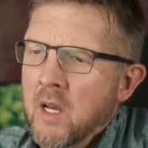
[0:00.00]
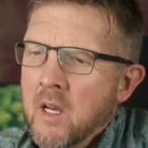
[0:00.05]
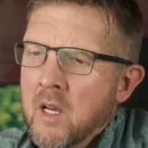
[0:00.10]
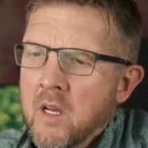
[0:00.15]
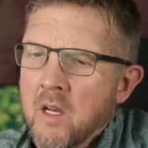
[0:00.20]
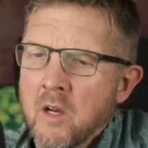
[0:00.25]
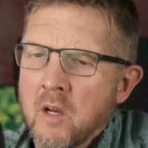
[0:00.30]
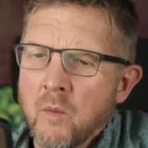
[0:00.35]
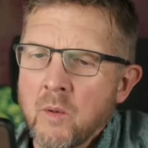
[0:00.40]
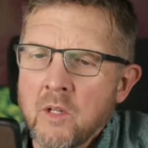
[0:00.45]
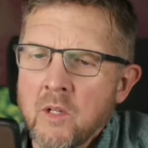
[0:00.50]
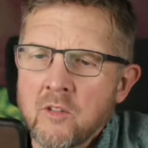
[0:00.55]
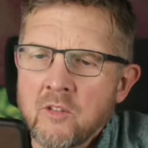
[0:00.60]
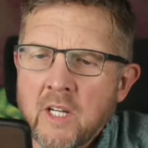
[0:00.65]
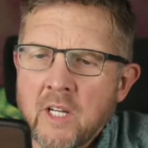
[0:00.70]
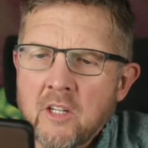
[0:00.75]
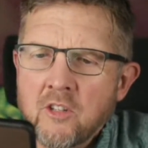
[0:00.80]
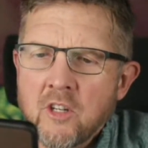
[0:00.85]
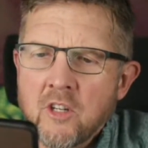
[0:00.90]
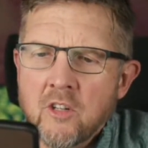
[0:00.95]
will
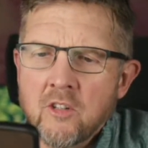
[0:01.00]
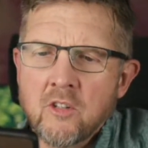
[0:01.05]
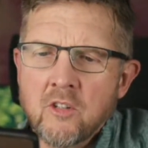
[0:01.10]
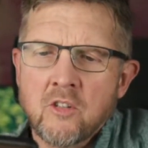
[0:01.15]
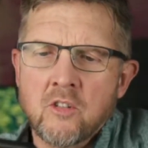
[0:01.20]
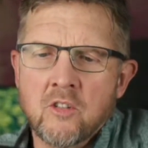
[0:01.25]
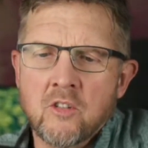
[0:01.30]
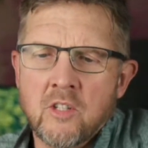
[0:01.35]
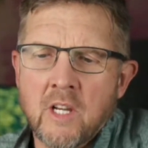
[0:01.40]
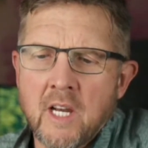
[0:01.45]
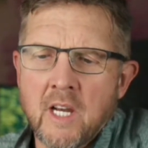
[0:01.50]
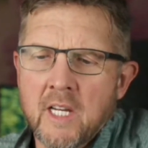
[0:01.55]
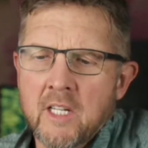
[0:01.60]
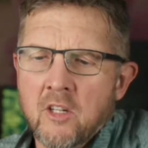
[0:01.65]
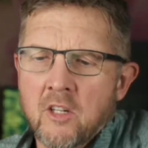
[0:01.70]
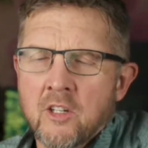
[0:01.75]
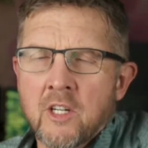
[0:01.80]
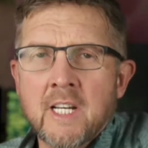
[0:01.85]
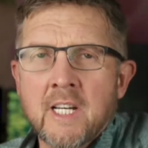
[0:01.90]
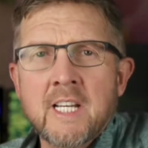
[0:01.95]
take charge of the
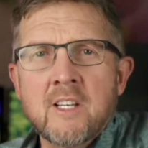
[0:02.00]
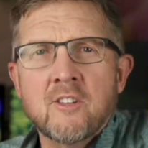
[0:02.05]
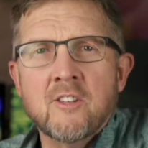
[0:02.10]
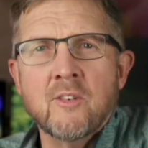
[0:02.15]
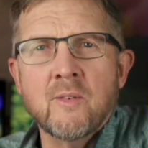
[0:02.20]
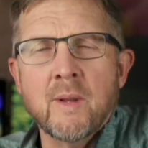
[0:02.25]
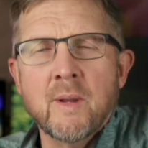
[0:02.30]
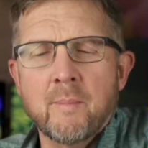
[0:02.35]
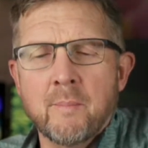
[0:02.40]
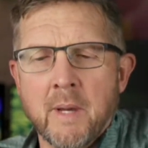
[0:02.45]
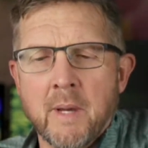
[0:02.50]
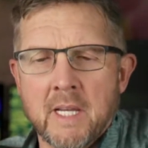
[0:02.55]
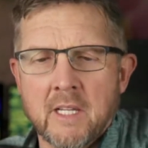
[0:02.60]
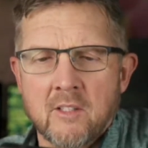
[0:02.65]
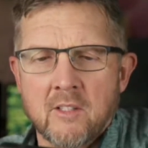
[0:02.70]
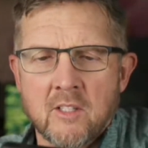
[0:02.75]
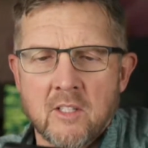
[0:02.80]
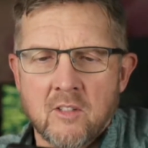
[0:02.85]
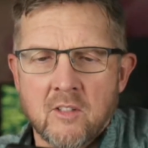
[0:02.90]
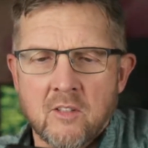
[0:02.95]
side on an interim
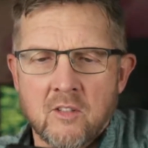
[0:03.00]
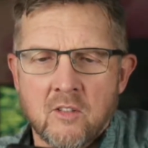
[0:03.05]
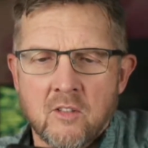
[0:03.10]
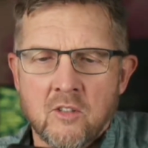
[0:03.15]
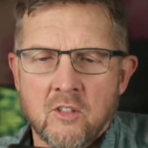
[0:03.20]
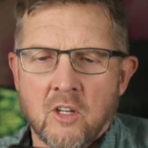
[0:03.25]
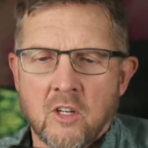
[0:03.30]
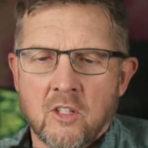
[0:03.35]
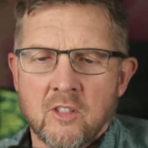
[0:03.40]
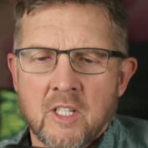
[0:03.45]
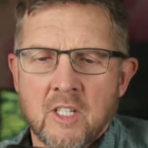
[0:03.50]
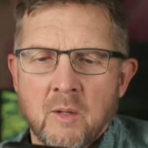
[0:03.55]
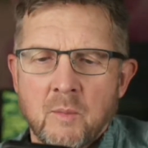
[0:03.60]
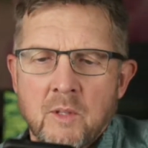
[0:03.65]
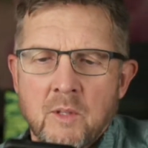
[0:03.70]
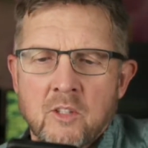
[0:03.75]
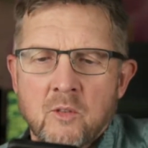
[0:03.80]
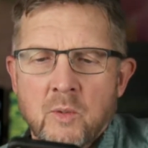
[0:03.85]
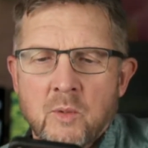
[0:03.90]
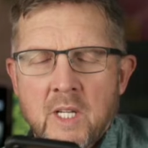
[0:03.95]
basis, starting
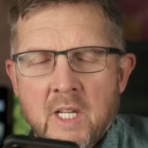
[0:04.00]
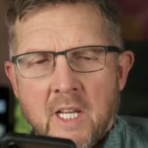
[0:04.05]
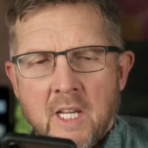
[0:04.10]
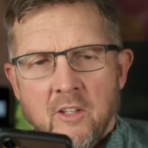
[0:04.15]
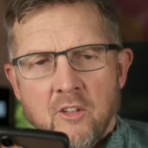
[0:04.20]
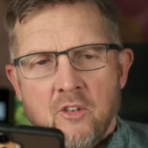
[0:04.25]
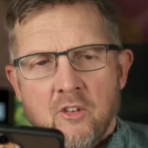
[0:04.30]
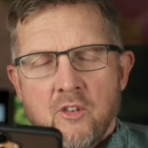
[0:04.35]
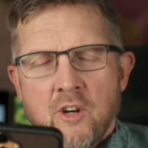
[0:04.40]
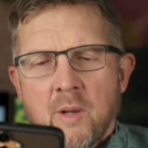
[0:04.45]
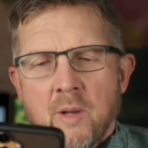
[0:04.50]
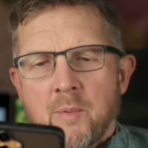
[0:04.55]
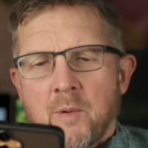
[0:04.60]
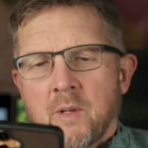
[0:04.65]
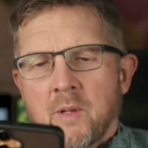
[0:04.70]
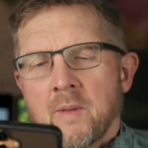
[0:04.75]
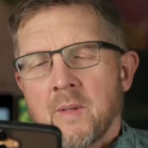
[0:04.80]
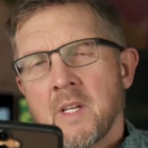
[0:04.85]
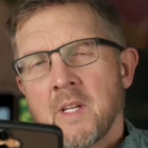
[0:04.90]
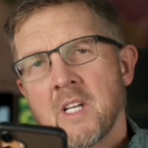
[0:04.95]
with this weekend's trip
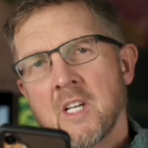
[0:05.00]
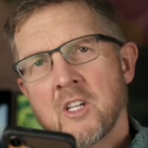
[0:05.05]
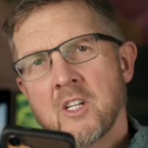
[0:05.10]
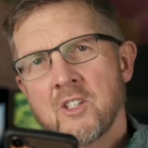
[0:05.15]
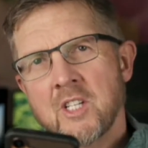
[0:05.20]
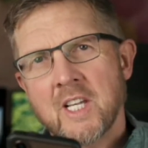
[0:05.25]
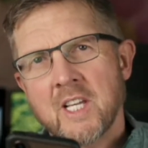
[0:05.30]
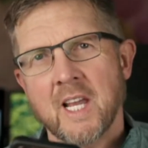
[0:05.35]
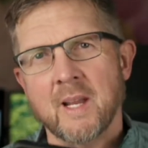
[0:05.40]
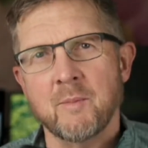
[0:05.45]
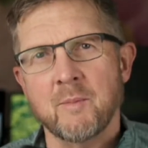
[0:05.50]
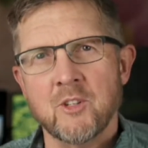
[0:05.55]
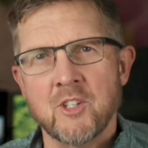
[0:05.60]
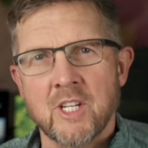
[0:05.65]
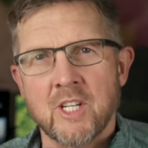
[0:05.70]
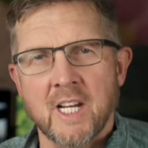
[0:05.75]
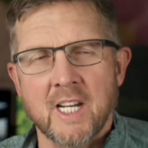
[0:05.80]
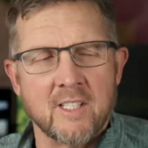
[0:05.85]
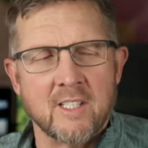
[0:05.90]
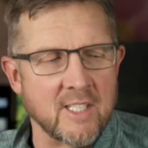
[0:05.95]
to Cambridge
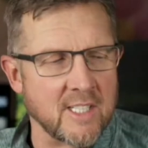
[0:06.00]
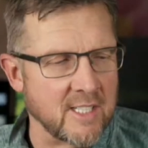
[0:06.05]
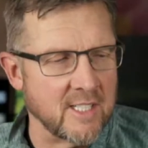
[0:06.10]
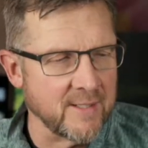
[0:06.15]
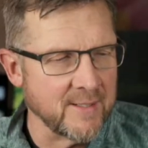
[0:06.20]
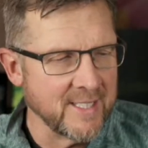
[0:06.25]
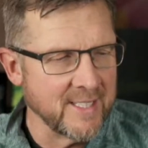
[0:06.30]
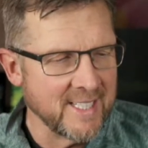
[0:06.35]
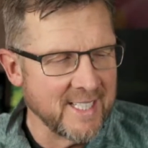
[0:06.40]
United.